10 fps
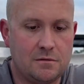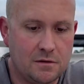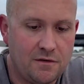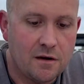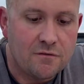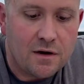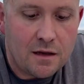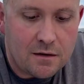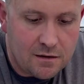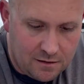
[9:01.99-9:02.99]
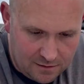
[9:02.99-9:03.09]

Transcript: Well, if I could find it,